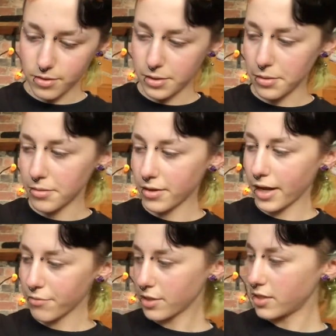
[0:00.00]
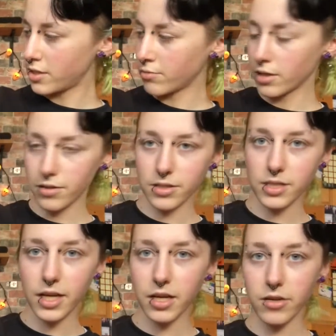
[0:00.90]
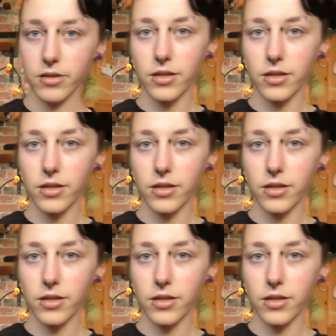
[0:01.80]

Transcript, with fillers: you, you can't really see what it looks like here.